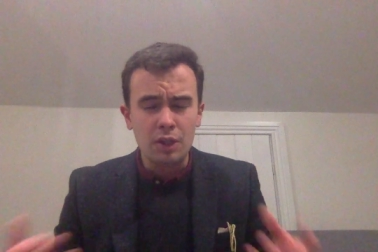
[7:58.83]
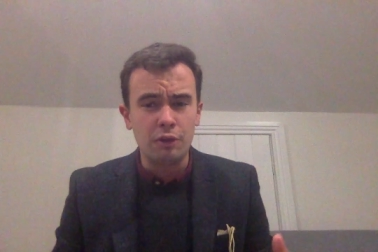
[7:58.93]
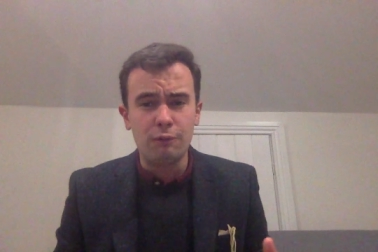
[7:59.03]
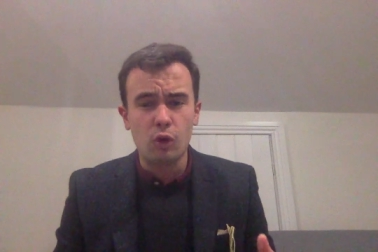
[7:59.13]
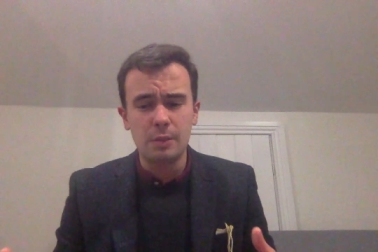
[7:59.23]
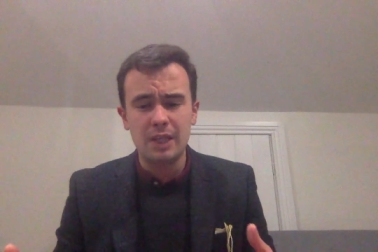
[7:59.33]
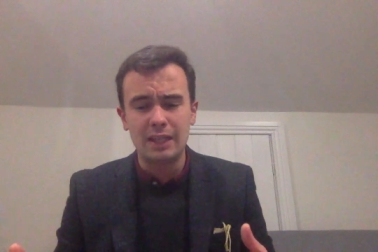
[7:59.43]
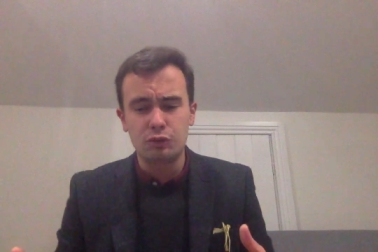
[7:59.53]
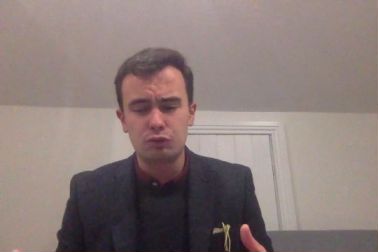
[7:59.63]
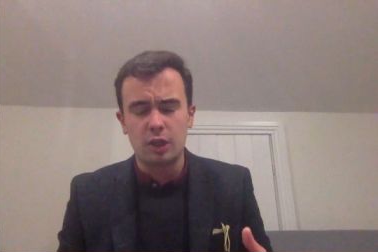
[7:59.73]
the form of that
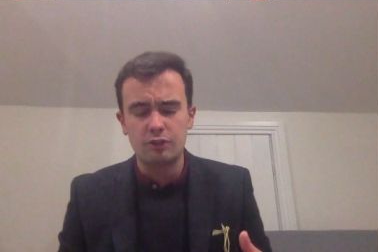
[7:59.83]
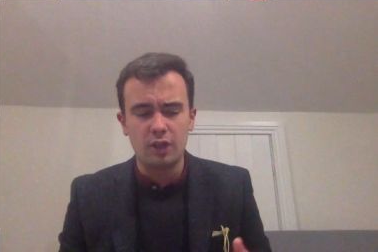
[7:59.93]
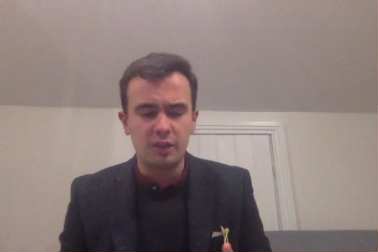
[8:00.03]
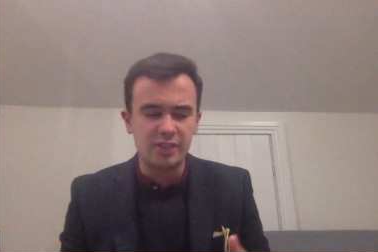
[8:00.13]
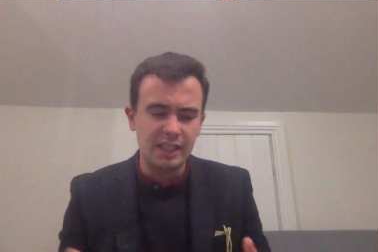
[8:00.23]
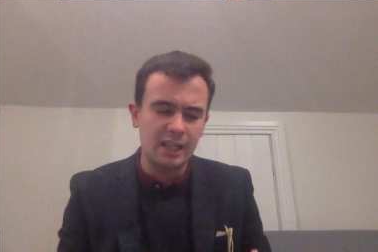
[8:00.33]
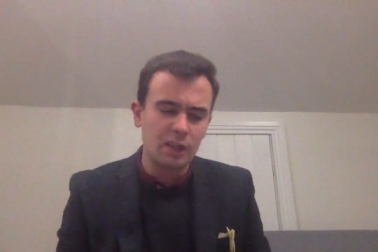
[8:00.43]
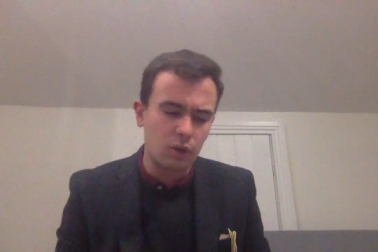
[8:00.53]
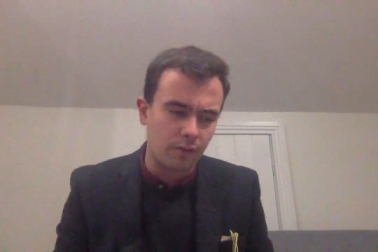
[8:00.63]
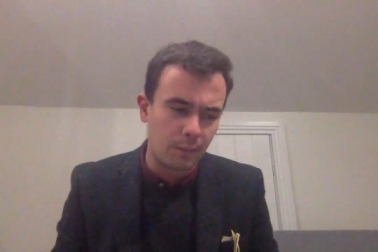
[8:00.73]
looks rock solid. In
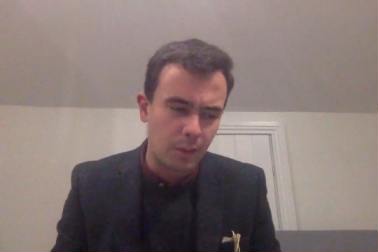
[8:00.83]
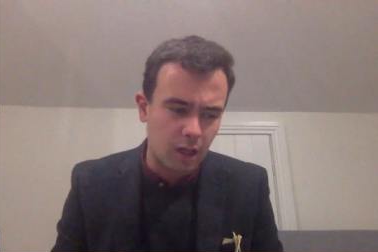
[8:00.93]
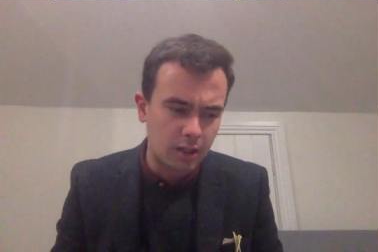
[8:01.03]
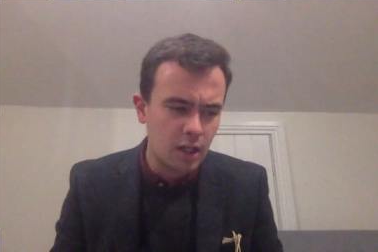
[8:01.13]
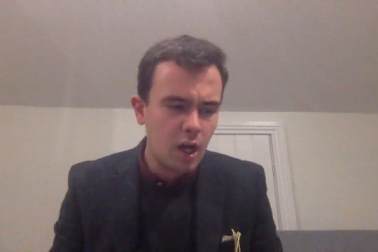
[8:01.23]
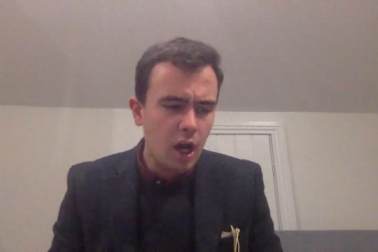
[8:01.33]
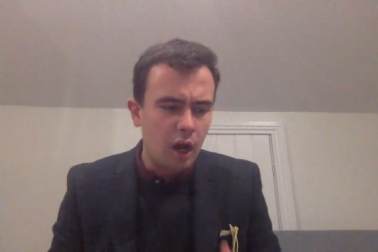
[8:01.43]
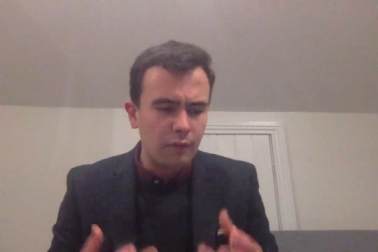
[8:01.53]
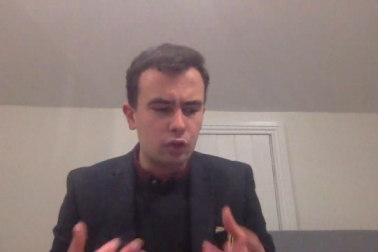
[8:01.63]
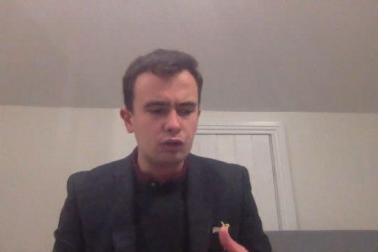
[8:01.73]
here off a mark
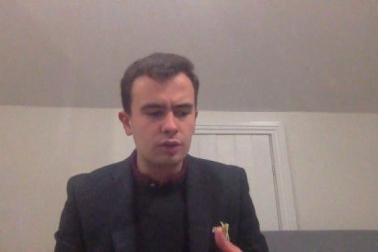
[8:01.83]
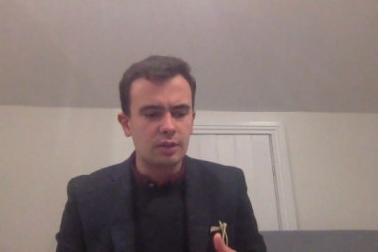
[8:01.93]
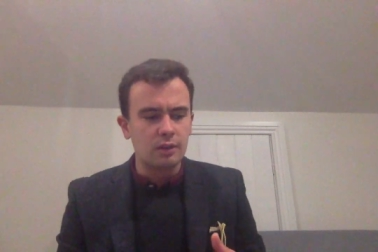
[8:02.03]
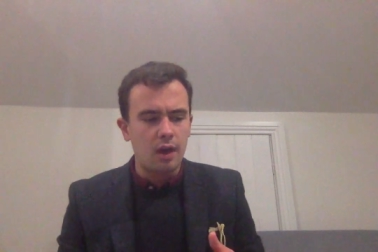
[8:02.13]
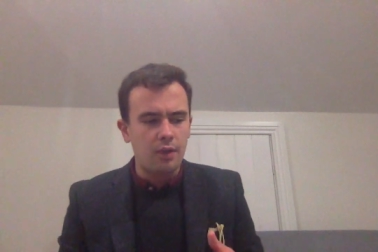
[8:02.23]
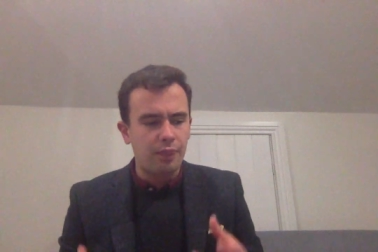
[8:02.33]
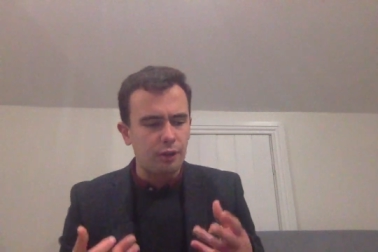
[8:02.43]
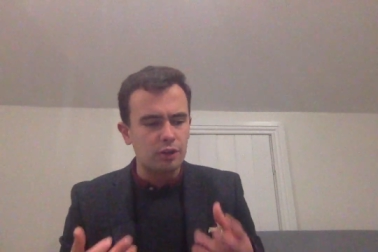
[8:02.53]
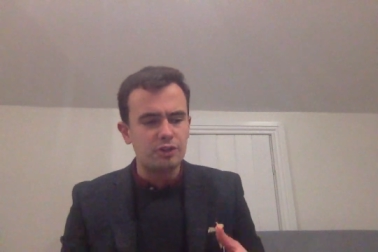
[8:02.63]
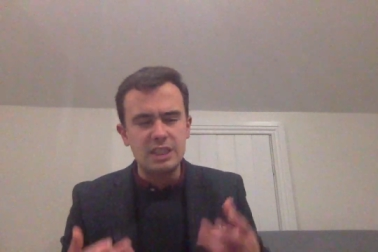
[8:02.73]
of
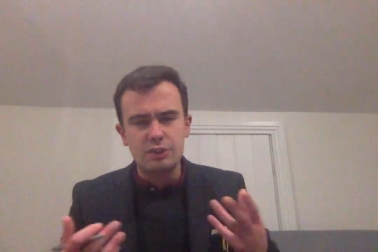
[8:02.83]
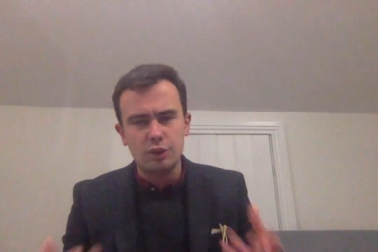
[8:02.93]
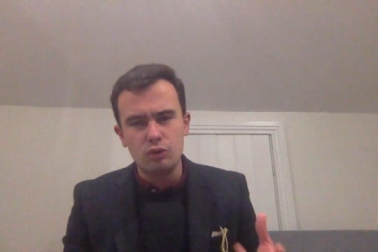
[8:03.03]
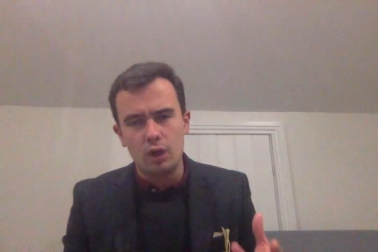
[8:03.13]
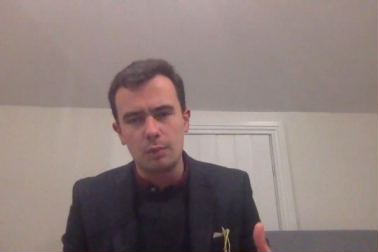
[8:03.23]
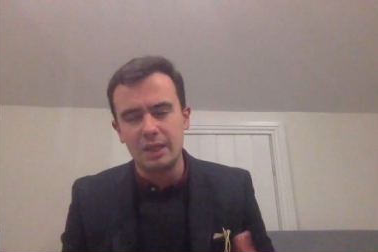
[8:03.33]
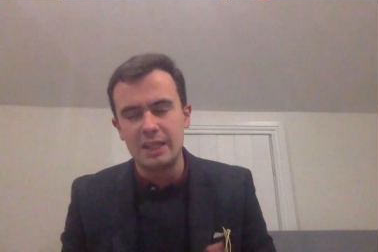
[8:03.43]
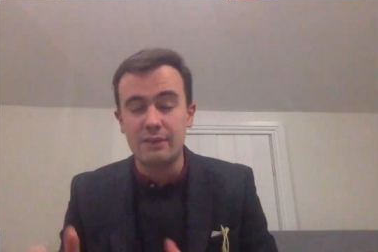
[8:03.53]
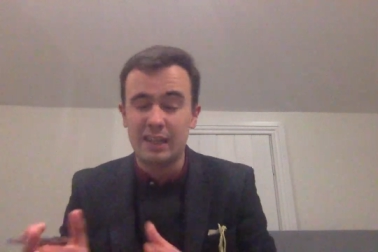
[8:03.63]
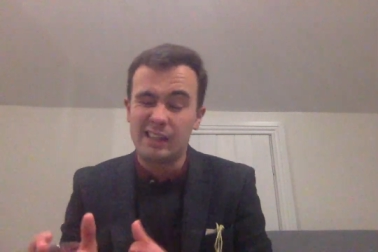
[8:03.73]
132, I
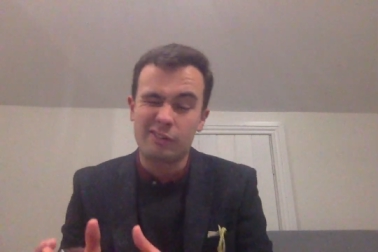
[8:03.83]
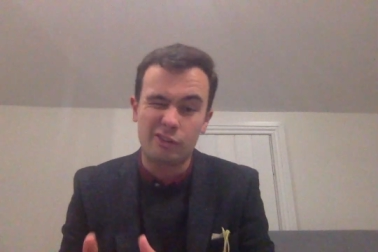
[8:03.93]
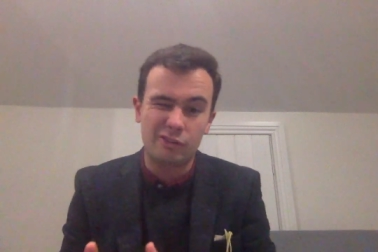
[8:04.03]
believe. And as I